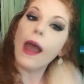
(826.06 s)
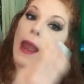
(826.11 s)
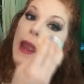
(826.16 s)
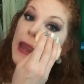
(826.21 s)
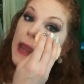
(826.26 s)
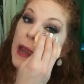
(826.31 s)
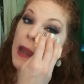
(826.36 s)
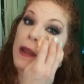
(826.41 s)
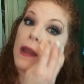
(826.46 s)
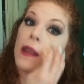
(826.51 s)

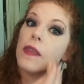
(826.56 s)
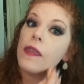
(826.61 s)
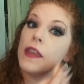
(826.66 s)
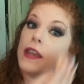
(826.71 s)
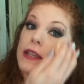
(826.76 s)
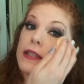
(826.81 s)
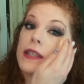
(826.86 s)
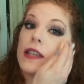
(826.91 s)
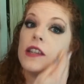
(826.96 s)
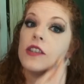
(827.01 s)
And
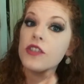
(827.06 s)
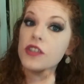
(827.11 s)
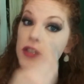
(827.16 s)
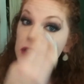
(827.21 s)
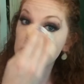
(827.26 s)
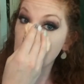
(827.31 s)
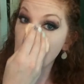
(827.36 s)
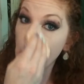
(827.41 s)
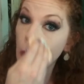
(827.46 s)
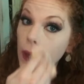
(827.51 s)
this is
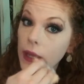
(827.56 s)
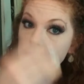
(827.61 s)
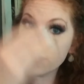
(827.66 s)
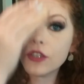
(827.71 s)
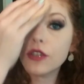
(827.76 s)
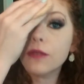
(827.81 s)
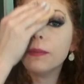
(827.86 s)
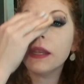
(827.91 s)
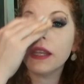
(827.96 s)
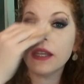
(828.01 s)
just going
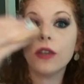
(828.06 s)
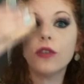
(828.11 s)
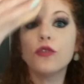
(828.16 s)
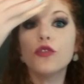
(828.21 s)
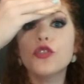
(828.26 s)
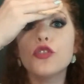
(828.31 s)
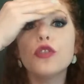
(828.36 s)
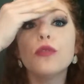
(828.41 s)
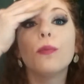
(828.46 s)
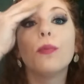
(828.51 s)
to be
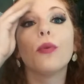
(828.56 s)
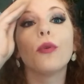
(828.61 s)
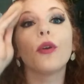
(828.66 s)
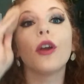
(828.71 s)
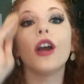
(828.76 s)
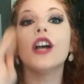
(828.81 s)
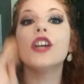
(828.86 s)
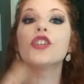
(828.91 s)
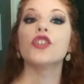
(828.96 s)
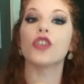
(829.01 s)
used to
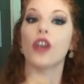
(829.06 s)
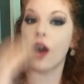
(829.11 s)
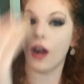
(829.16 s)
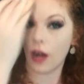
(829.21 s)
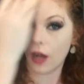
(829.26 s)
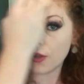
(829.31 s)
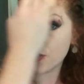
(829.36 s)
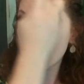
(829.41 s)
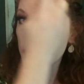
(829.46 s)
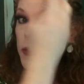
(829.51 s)
brush
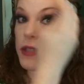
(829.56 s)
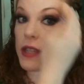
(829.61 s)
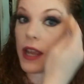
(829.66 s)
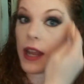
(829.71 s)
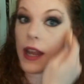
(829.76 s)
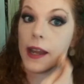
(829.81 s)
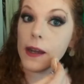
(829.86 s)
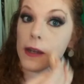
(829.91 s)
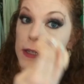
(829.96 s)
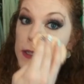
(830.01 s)
all those
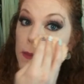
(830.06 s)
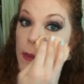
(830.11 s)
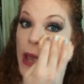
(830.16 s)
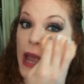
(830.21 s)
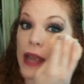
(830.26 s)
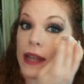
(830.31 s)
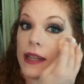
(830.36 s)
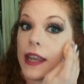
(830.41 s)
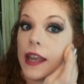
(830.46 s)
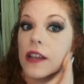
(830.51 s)
hairs
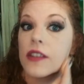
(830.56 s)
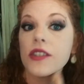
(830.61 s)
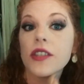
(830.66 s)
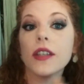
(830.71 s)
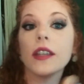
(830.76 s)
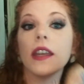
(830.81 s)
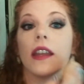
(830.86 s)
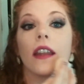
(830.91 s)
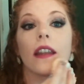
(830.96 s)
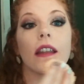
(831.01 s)
back down so
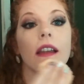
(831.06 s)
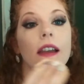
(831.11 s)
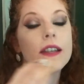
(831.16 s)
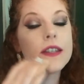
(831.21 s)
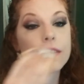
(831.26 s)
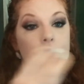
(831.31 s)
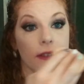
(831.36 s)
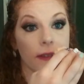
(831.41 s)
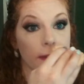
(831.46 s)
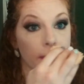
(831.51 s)
you get a
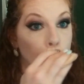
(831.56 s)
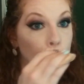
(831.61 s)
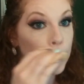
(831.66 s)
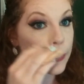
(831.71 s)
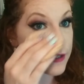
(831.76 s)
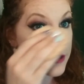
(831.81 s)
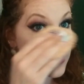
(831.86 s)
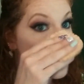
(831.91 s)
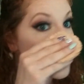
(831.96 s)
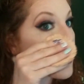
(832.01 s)
nicer
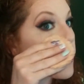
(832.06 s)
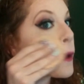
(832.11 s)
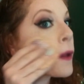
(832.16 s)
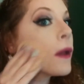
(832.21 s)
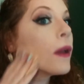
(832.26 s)
finish.